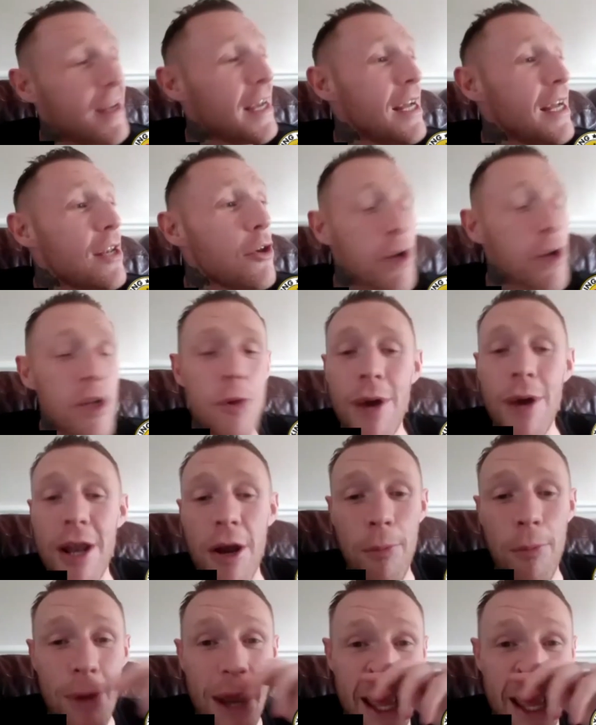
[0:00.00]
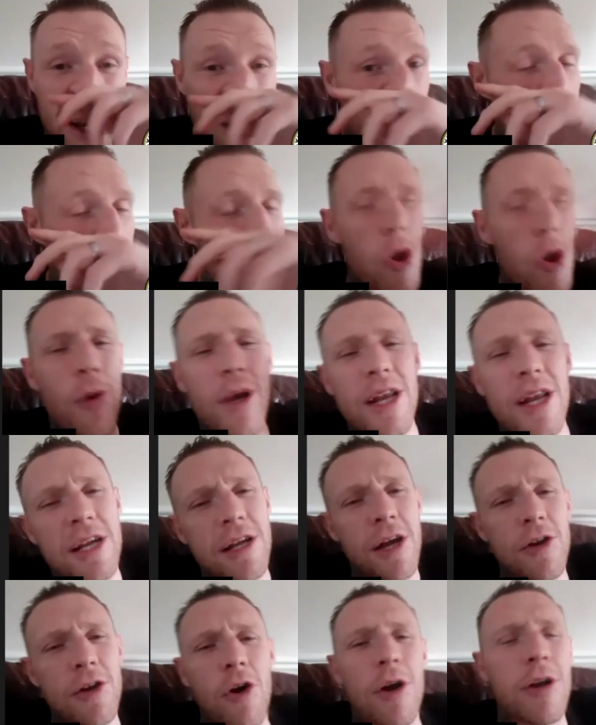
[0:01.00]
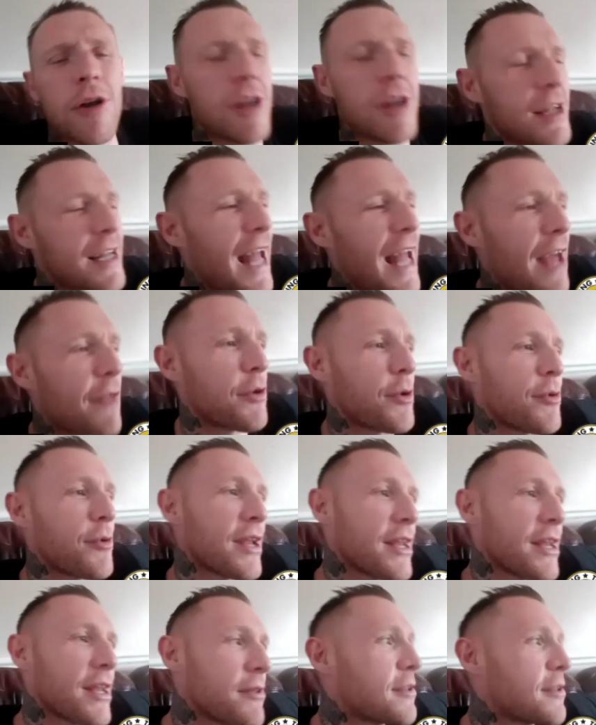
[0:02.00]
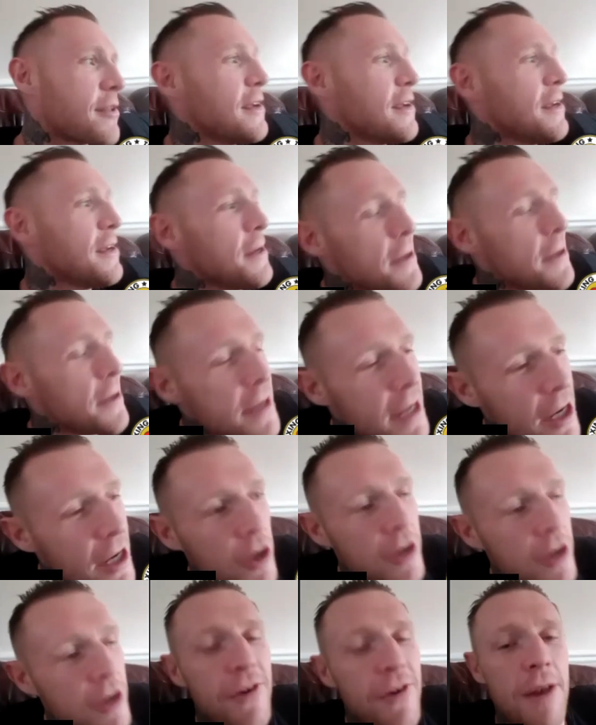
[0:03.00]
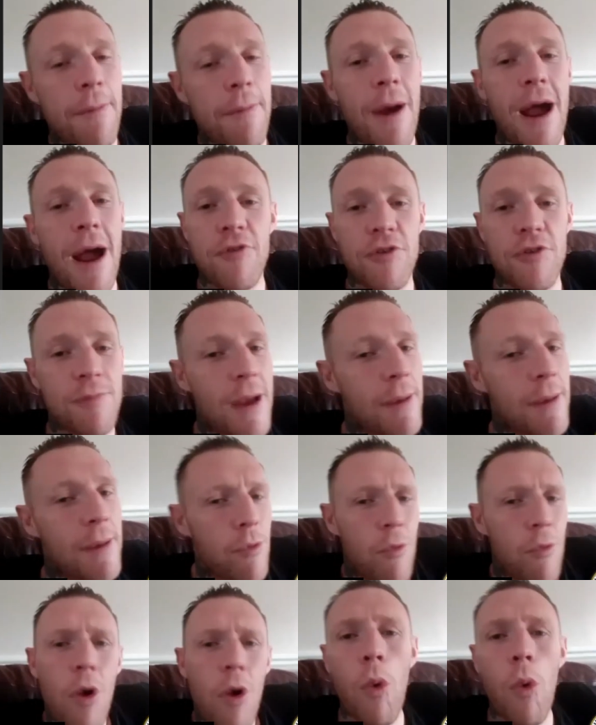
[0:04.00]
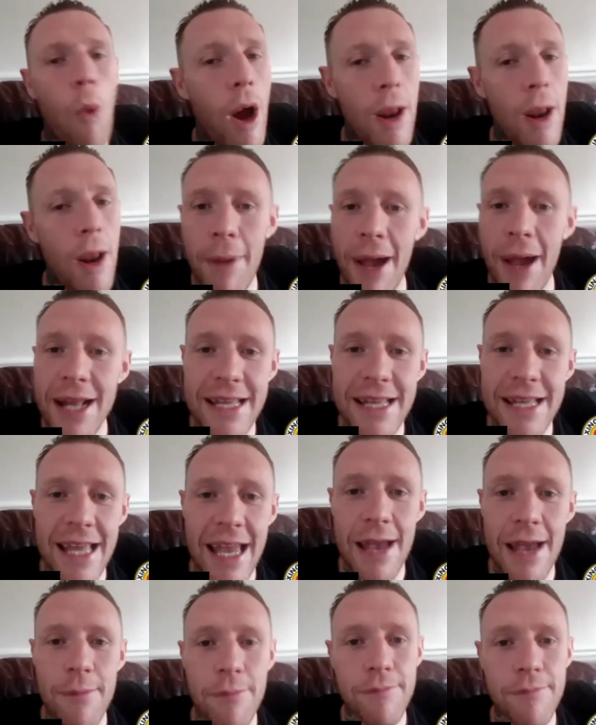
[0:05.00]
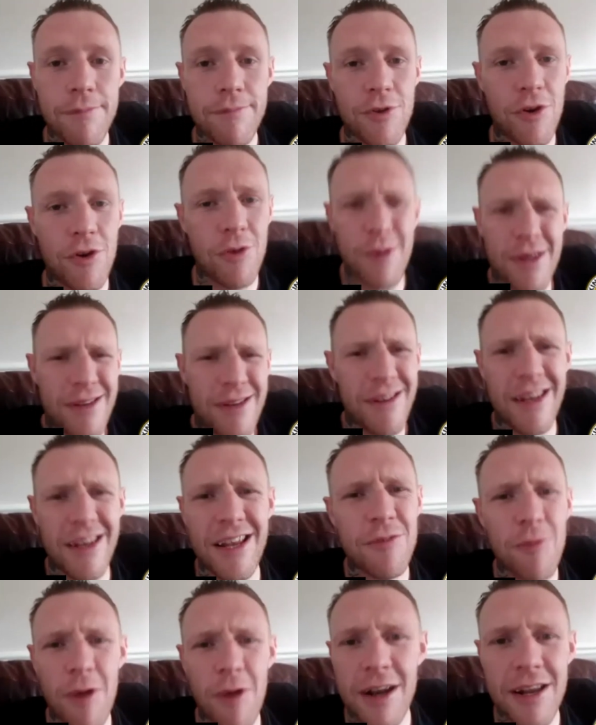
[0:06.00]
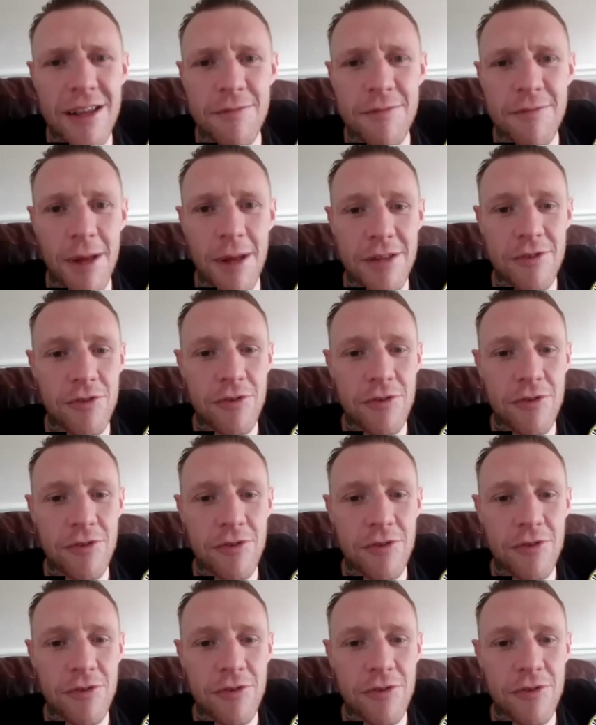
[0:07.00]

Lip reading: Look at the way they're playing now. I know like last week we didn't kind of fell apart for us, man, but whoa, one bad game. You know what I mean? It is what it is, man.